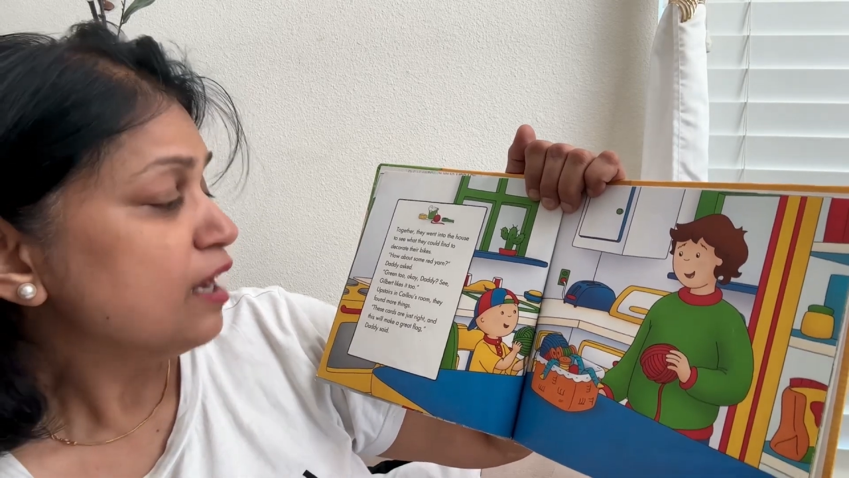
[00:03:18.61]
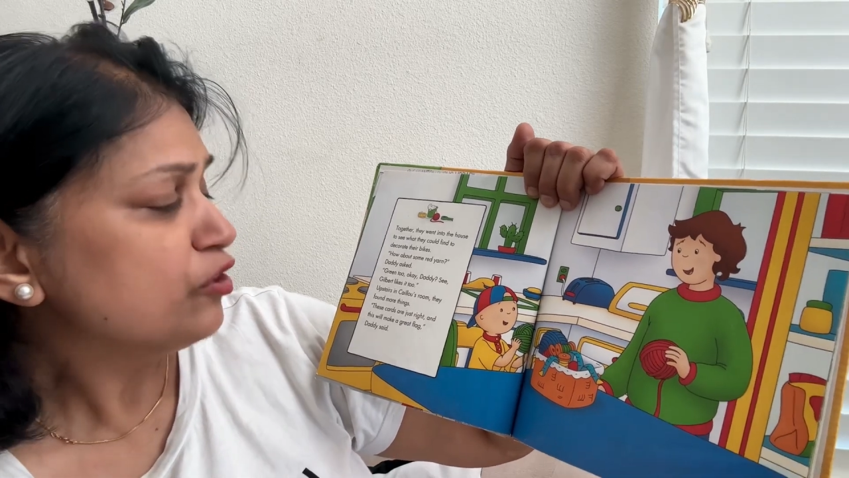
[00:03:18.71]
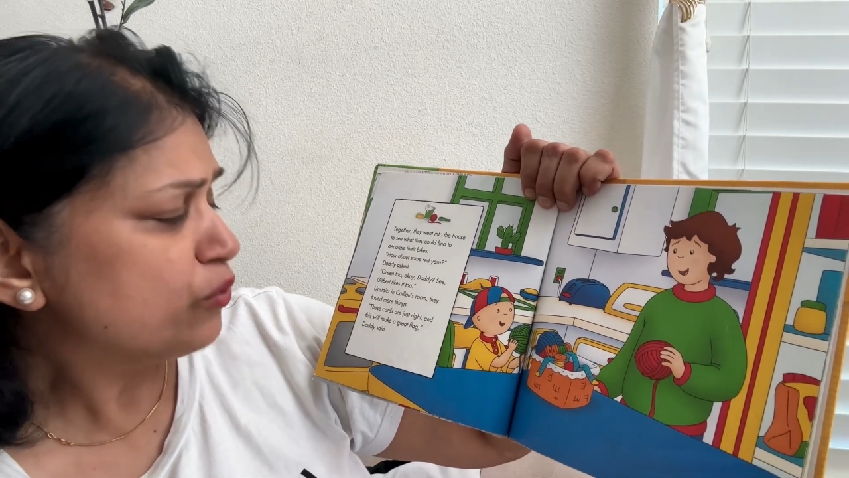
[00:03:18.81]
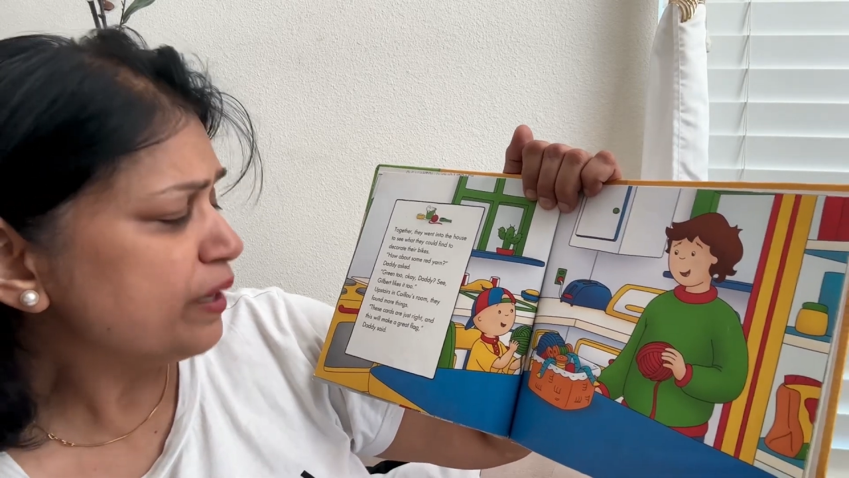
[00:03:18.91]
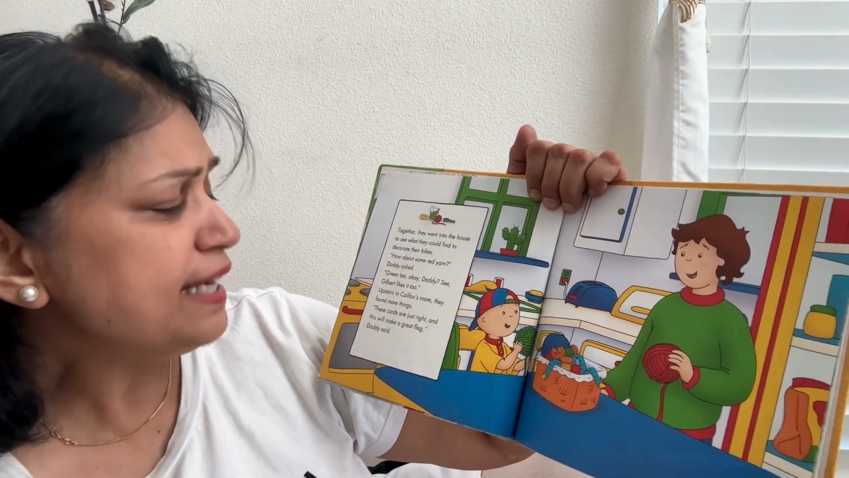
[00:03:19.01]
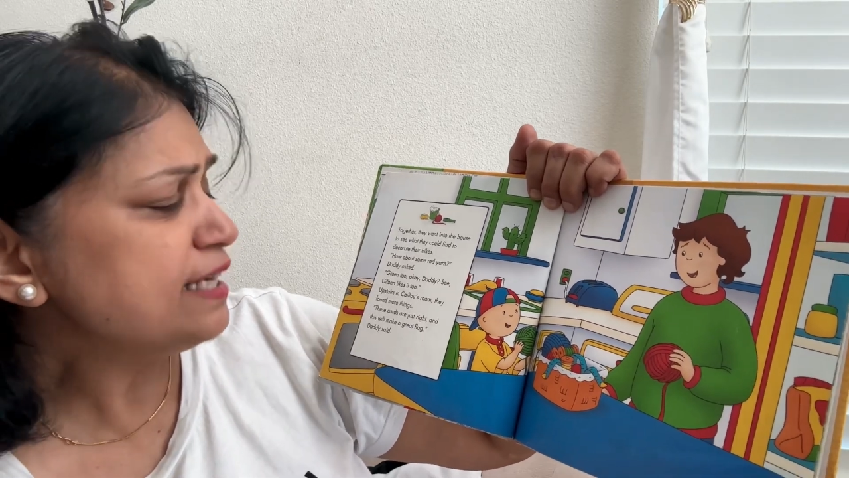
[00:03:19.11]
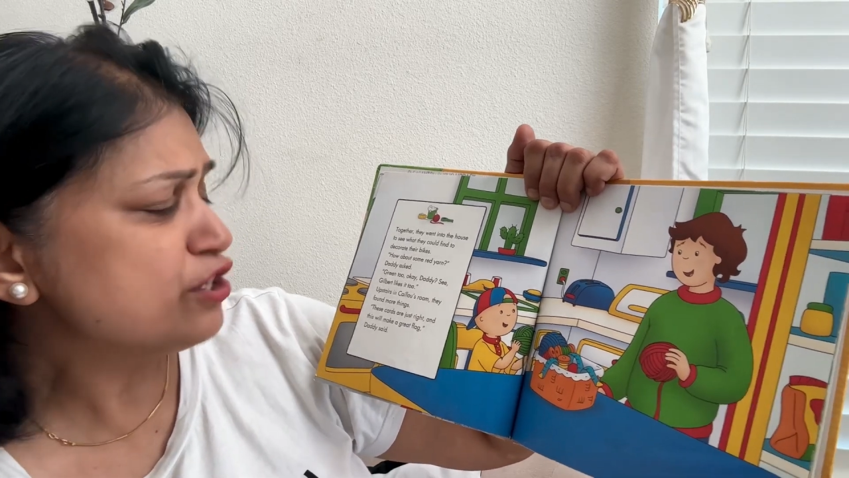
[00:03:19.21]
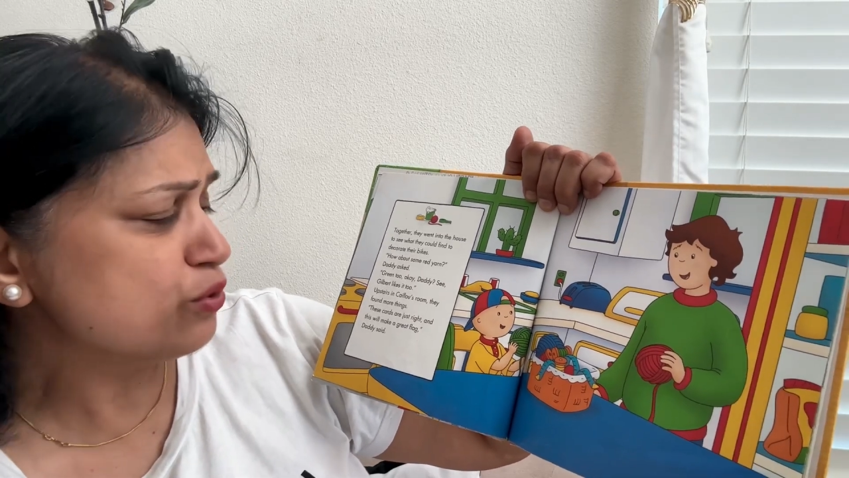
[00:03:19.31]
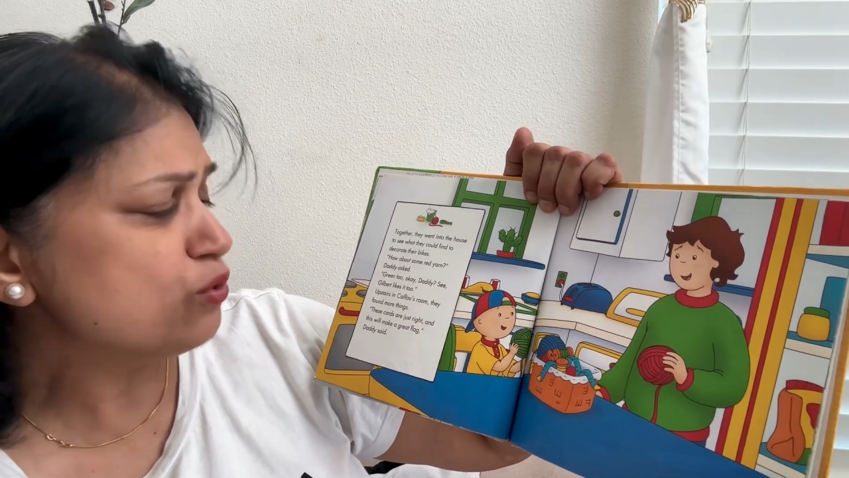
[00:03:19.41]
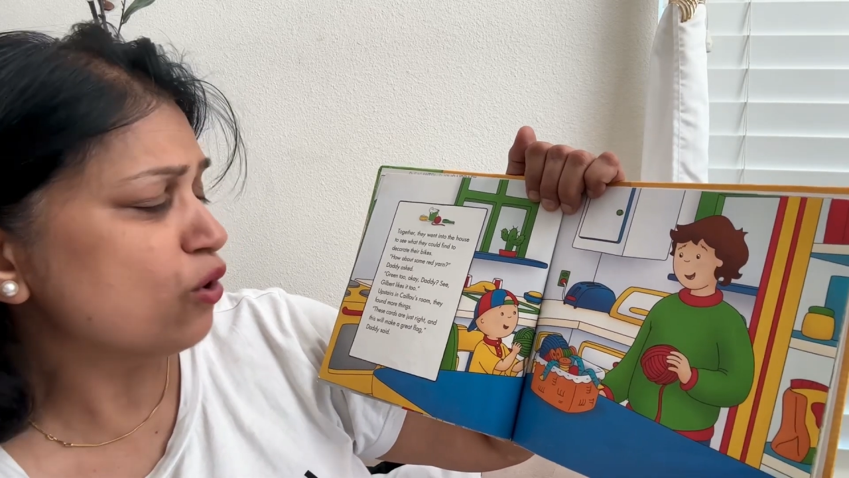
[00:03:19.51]
Green
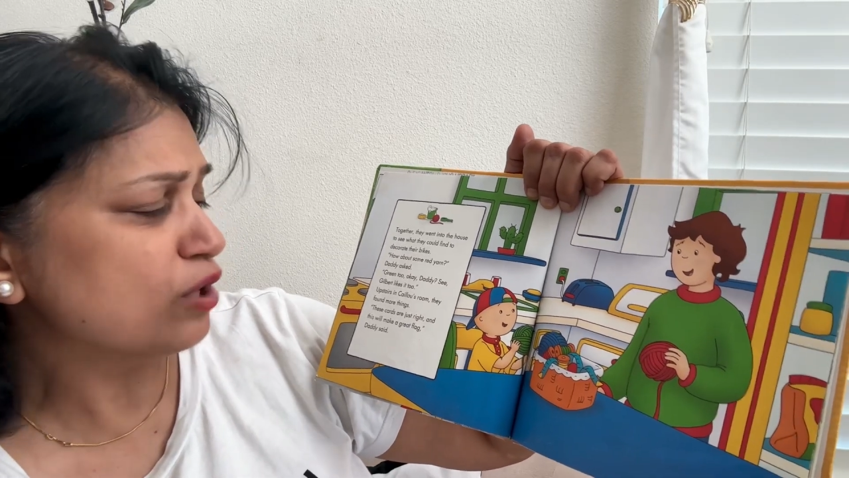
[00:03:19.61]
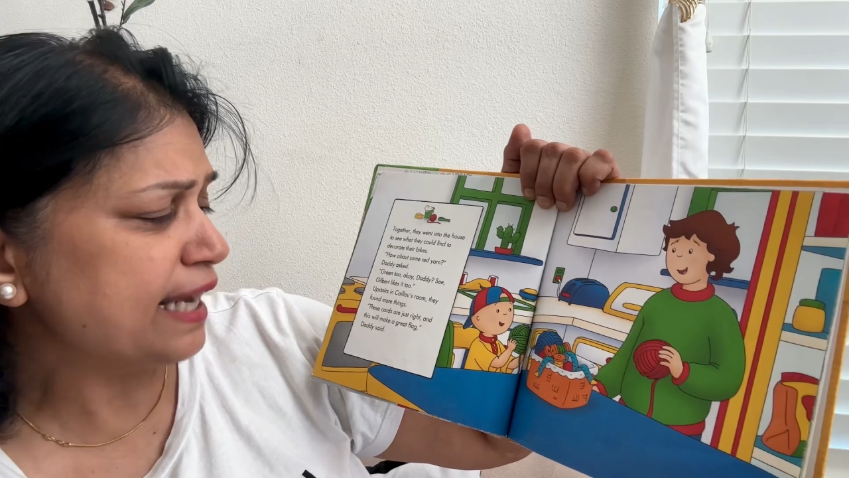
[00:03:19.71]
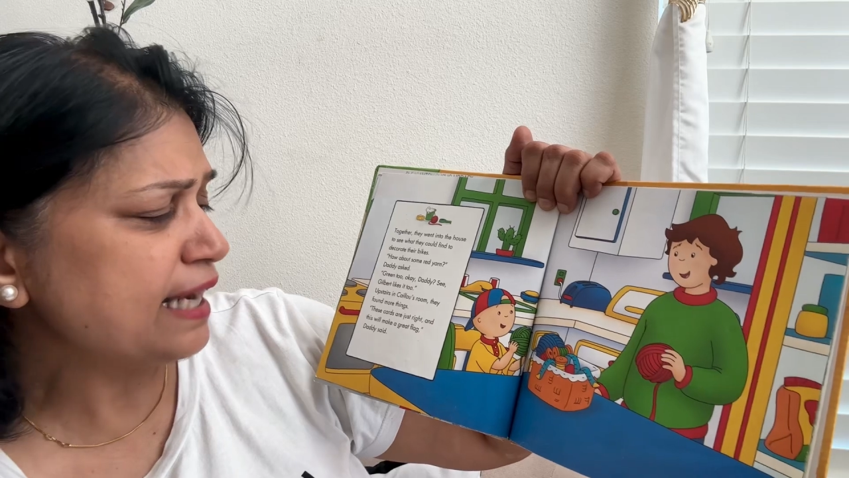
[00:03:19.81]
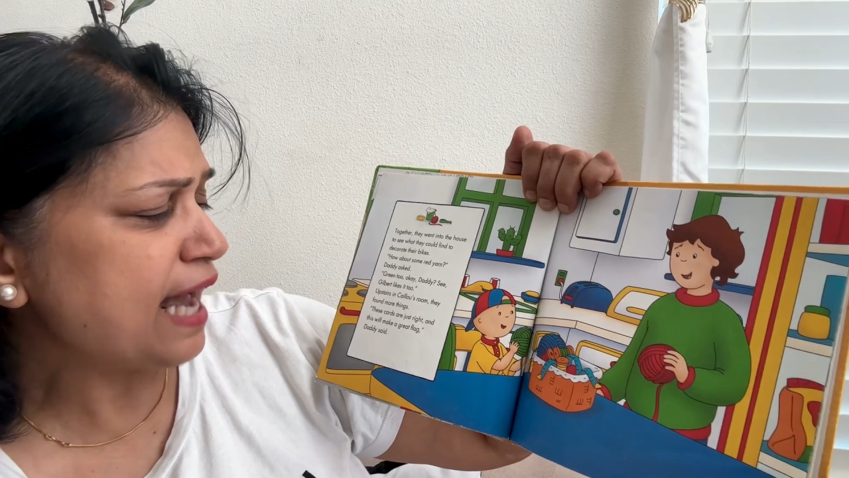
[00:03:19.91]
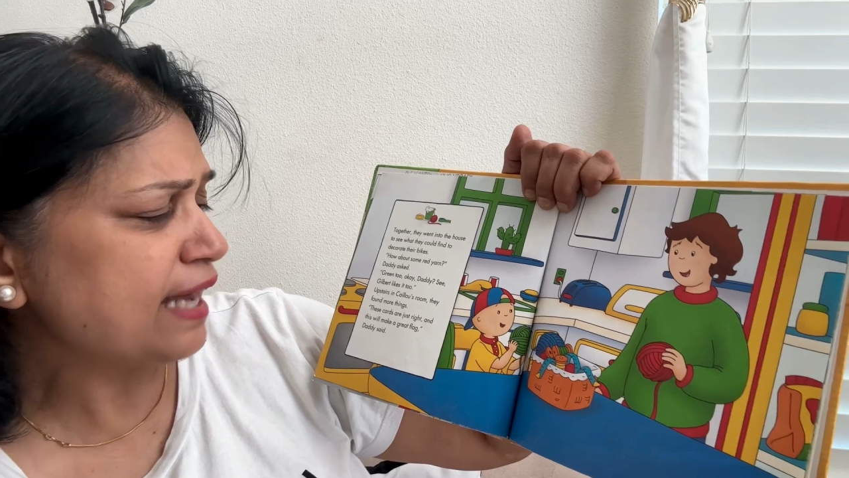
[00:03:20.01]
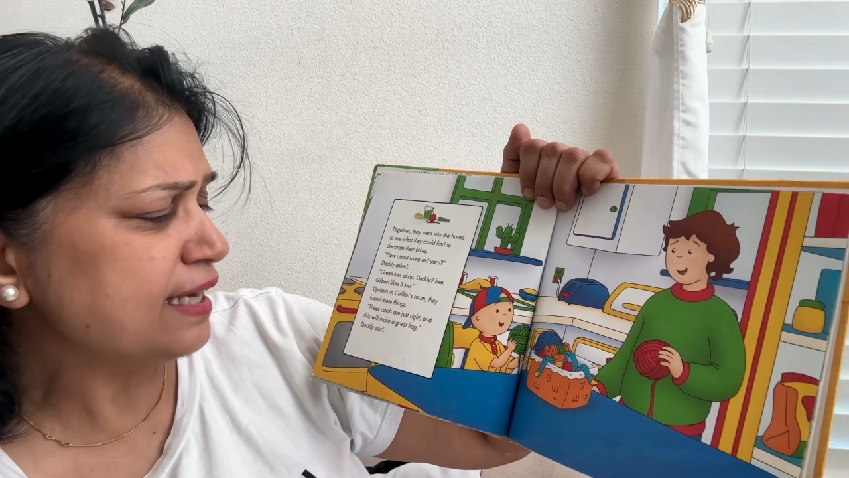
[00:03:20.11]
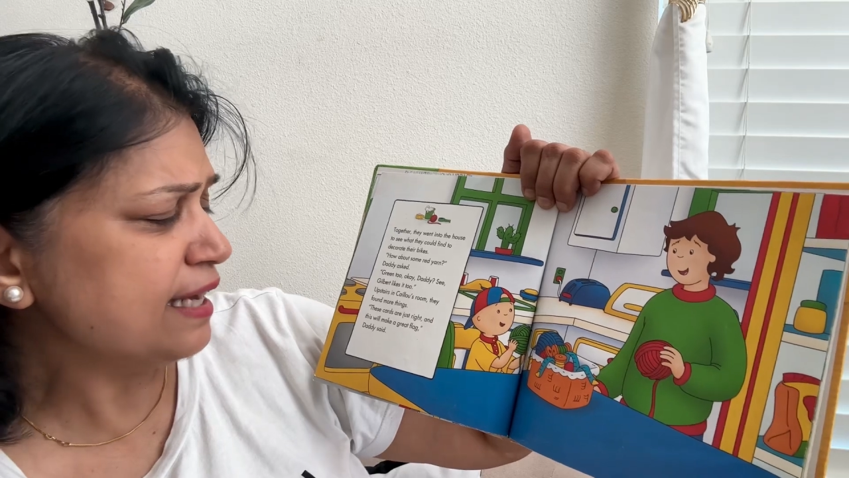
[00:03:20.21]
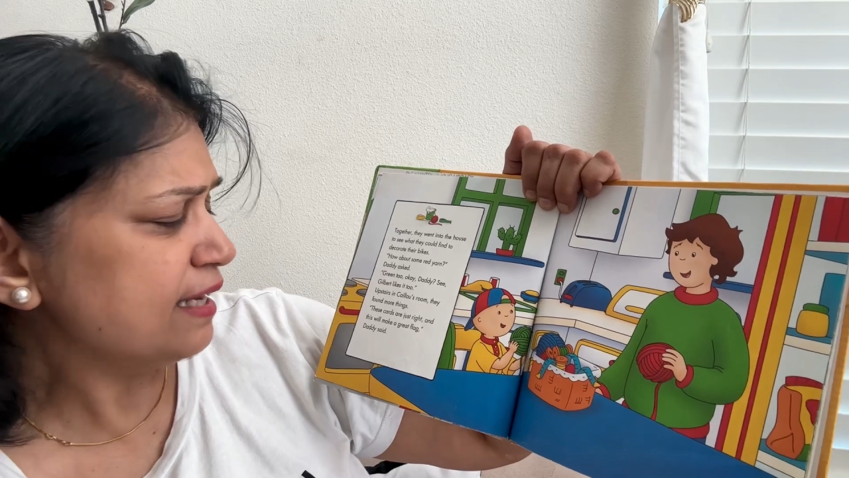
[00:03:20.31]
too, okay, Daddy?